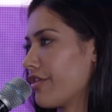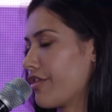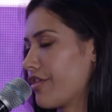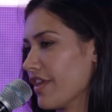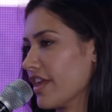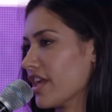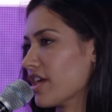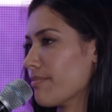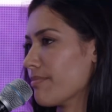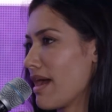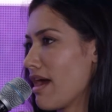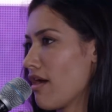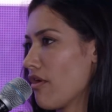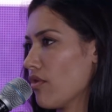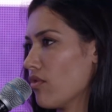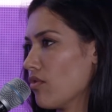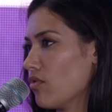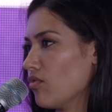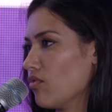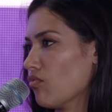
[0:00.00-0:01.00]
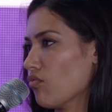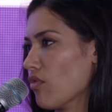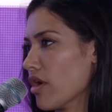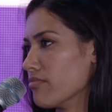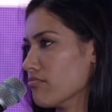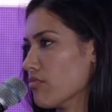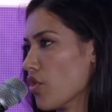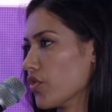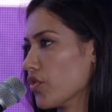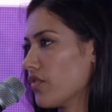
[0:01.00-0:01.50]
think about
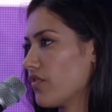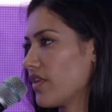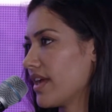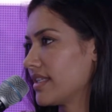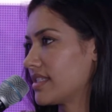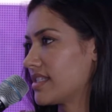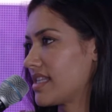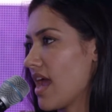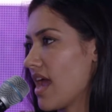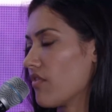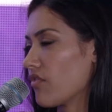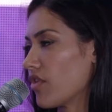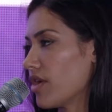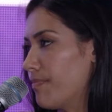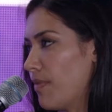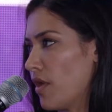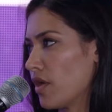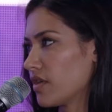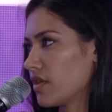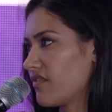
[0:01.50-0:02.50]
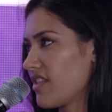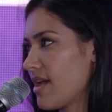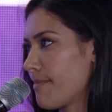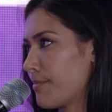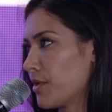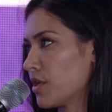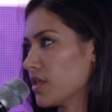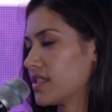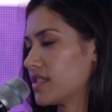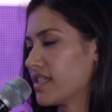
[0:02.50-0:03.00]
what motivates every part of
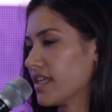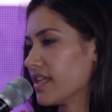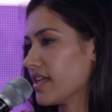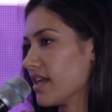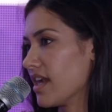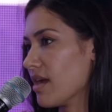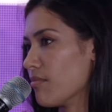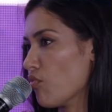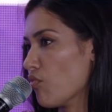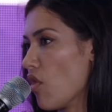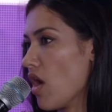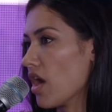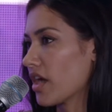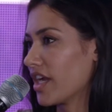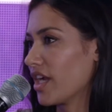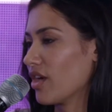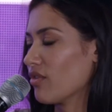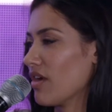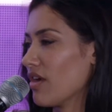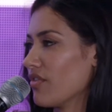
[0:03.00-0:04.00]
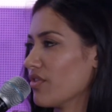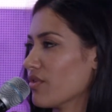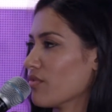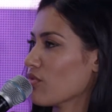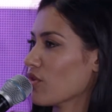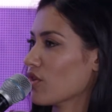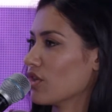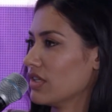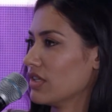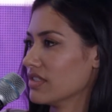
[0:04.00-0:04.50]
that person, and I'm walking around the
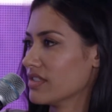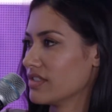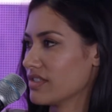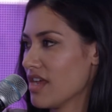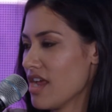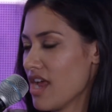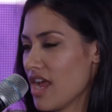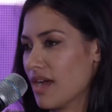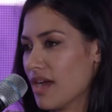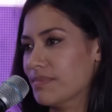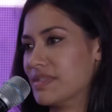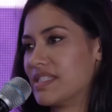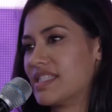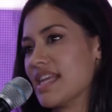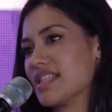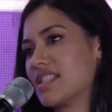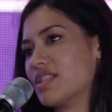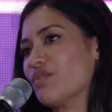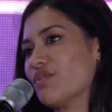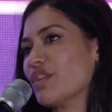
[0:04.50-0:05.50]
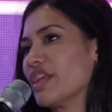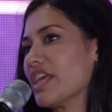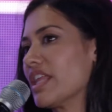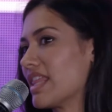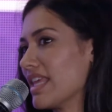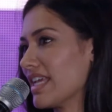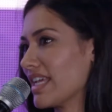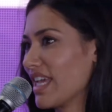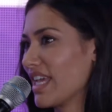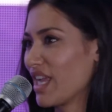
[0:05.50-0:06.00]
world obsessively
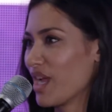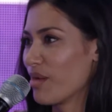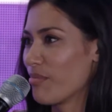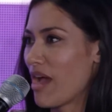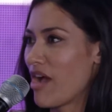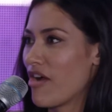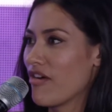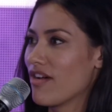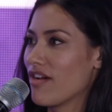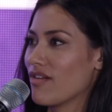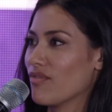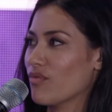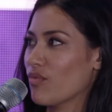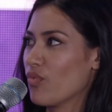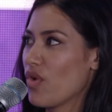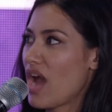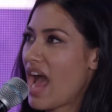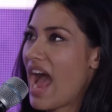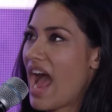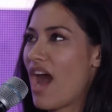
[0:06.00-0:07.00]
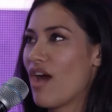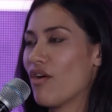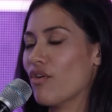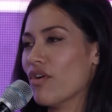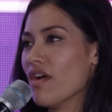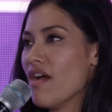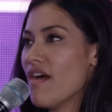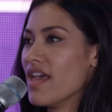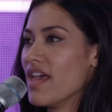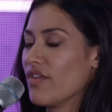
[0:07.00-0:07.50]
thinking about
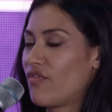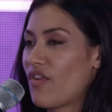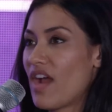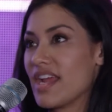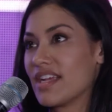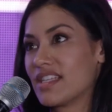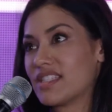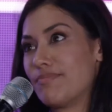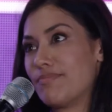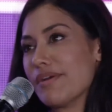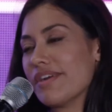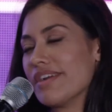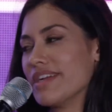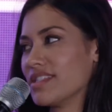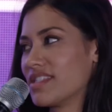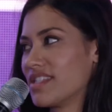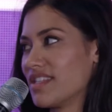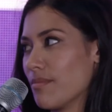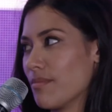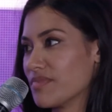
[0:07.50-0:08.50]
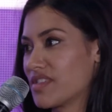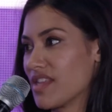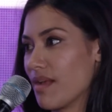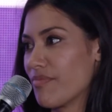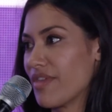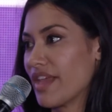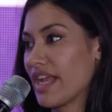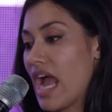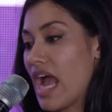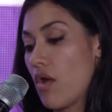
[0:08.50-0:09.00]
how if I experience
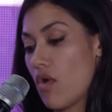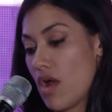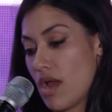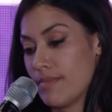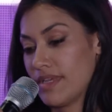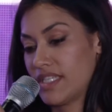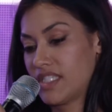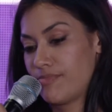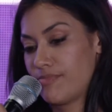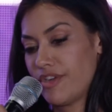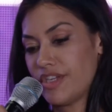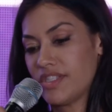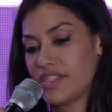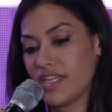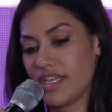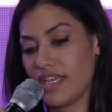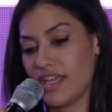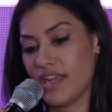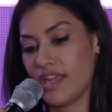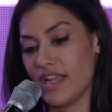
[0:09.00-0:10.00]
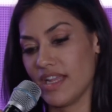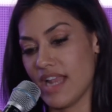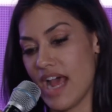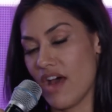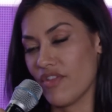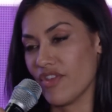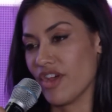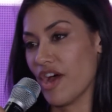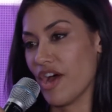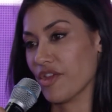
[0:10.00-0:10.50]
something, how I'm experiencing it, and
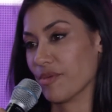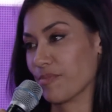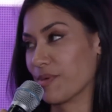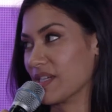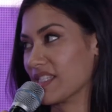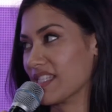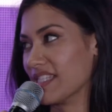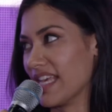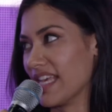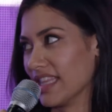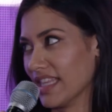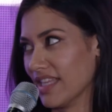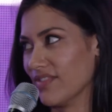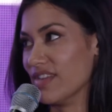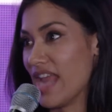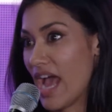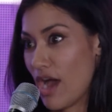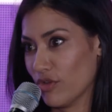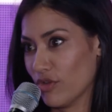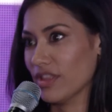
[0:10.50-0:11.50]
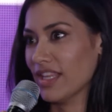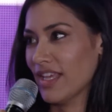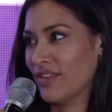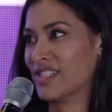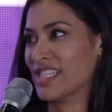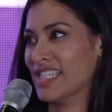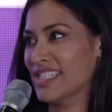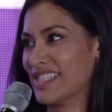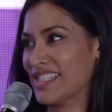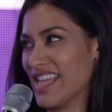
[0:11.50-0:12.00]
how the other person that
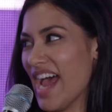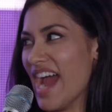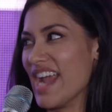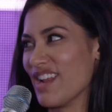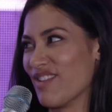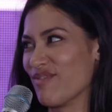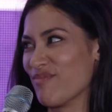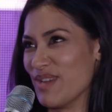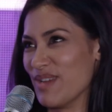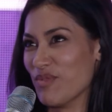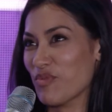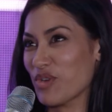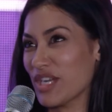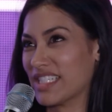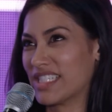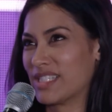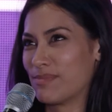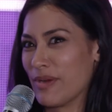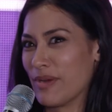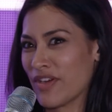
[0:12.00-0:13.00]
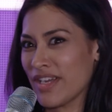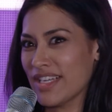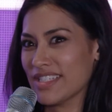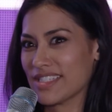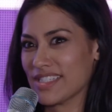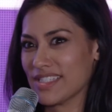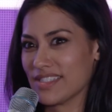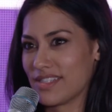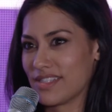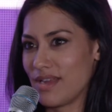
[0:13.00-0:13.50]
lives inside of me would
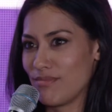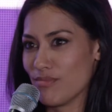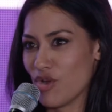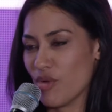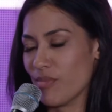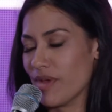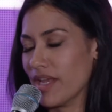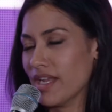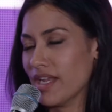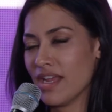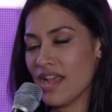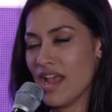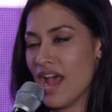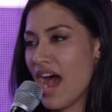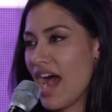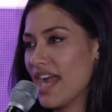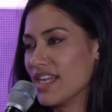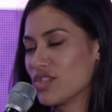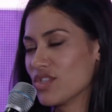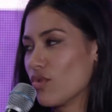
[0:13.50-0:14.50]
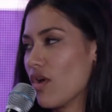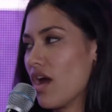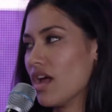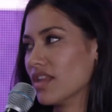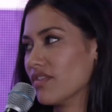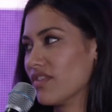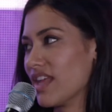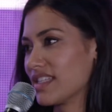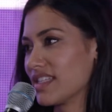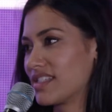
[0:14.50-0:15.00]
experience the same moment. I do
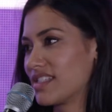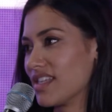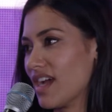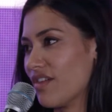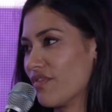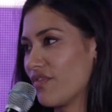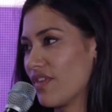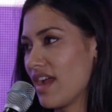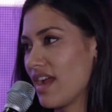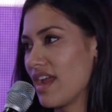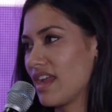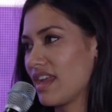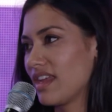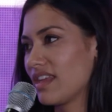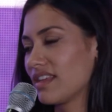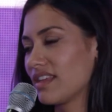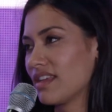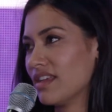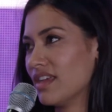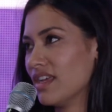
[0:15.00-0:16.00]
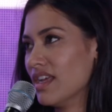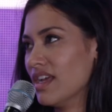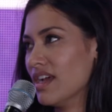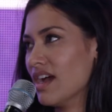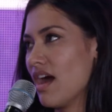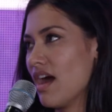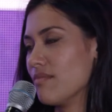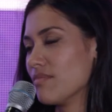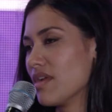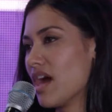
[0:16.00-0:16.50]
all of that stuff.
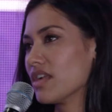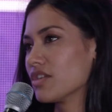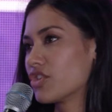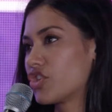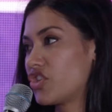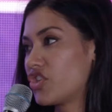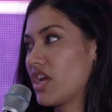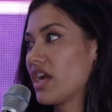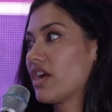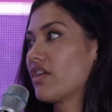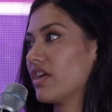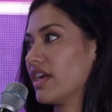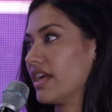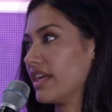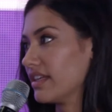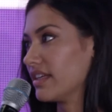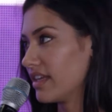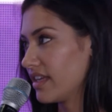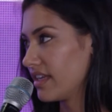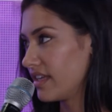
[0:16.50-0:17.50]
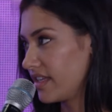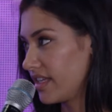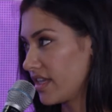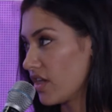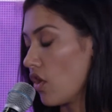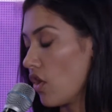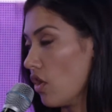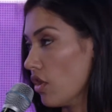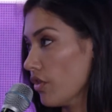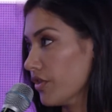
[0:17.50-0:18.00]
I'm not sharing
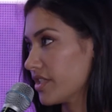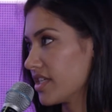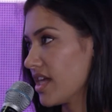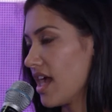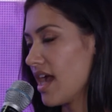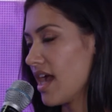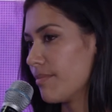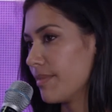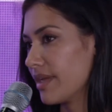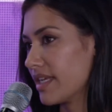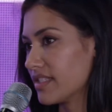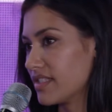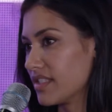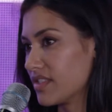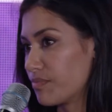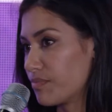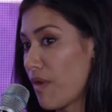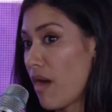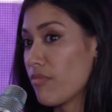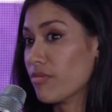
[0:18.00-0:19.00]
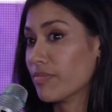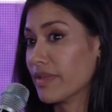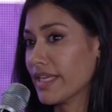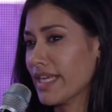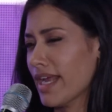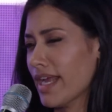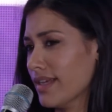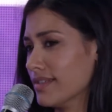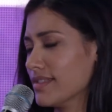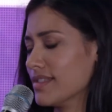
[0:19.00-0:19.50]
it all the time because it's
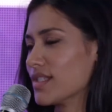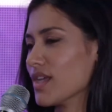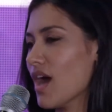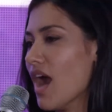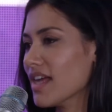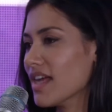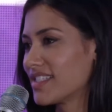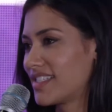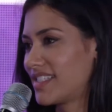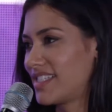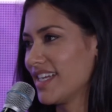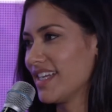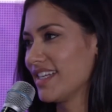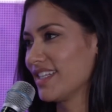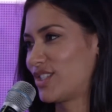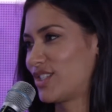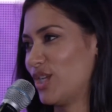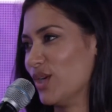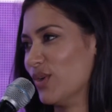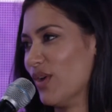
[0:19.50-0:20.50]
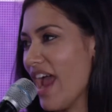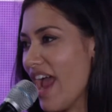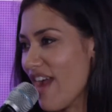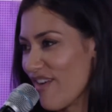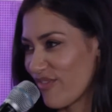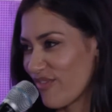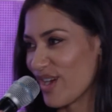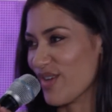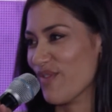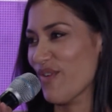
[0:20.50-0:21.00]
probably exhausting to
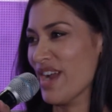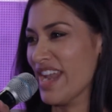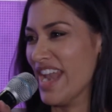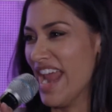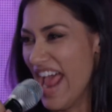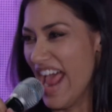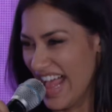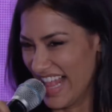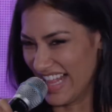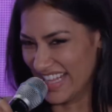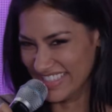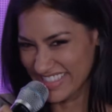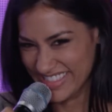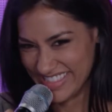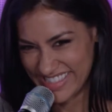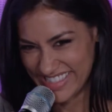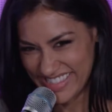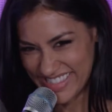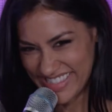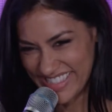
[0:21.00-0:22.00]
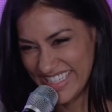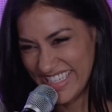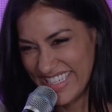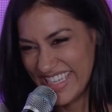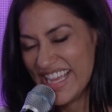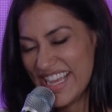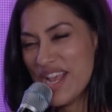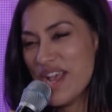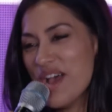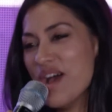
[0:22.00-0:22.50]
everyone else.
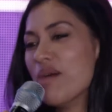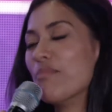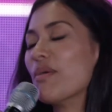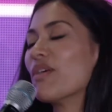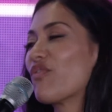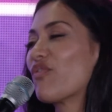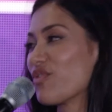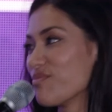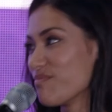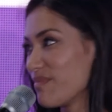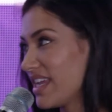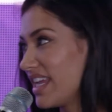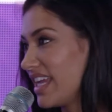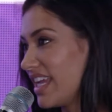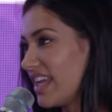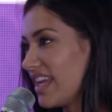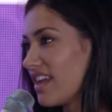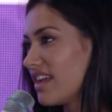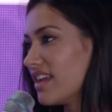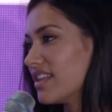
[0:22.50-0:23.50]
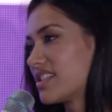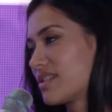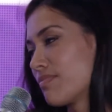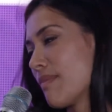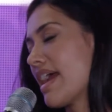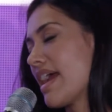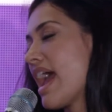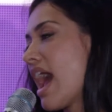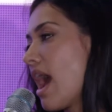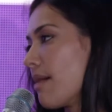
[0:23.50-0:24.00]
But for me, it's
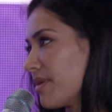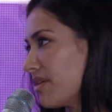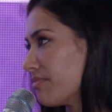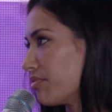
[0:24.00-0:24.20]
my happy